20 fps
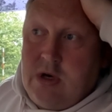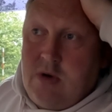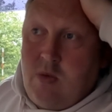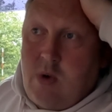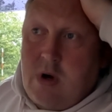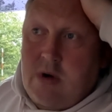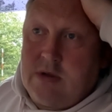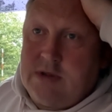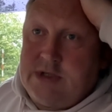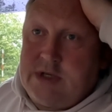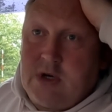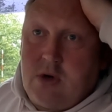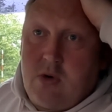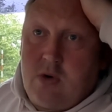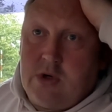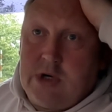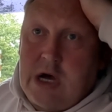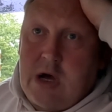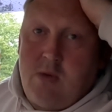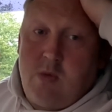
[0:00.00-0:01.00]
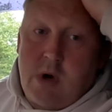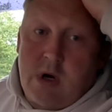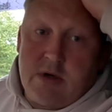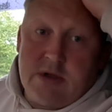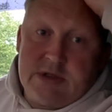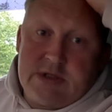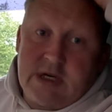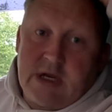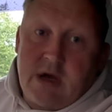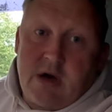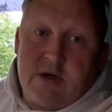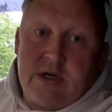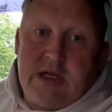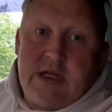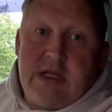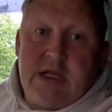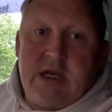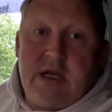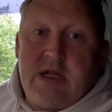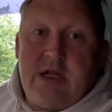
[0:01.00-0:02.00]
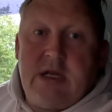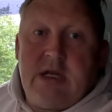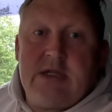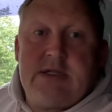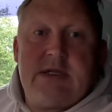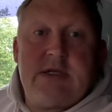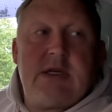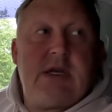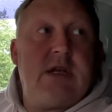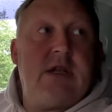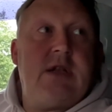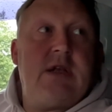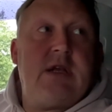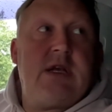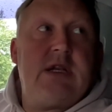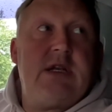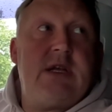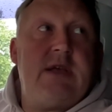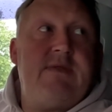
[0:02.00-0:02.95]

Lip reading: Warranty or no warranty on it, and